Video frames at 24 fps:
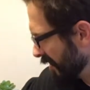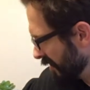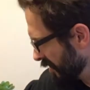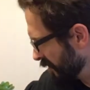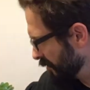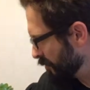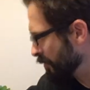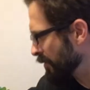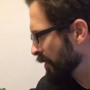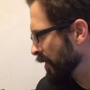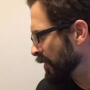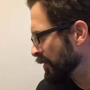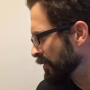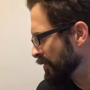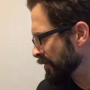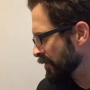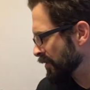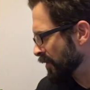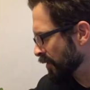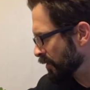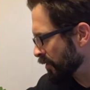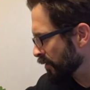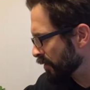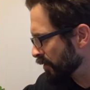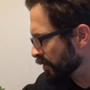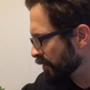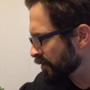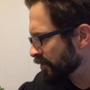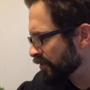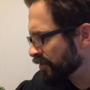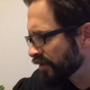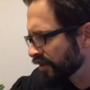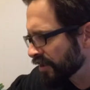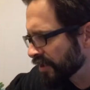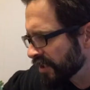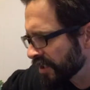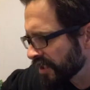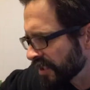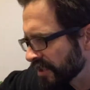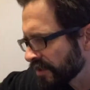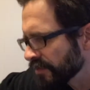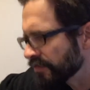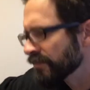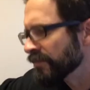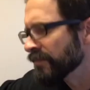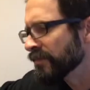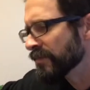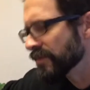among your
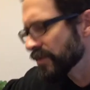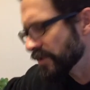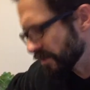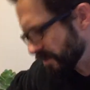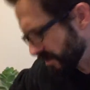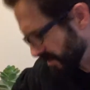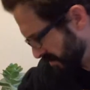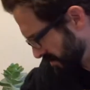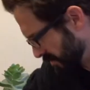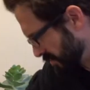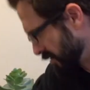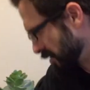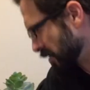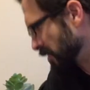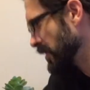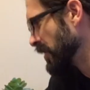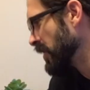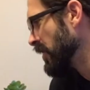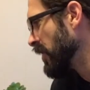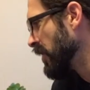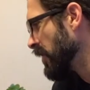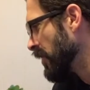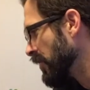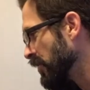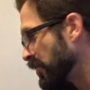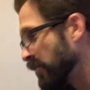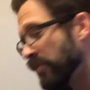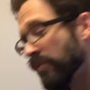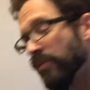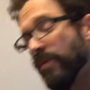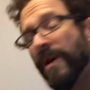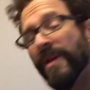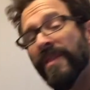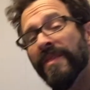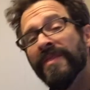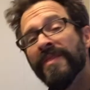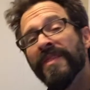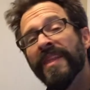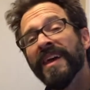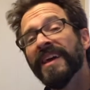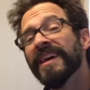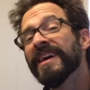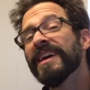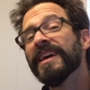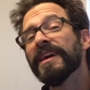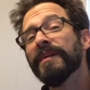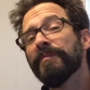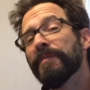dreams, the one
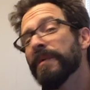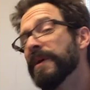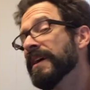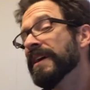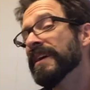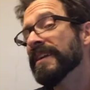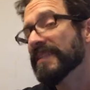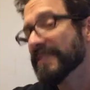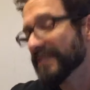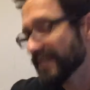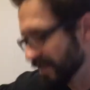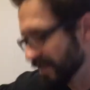they picked,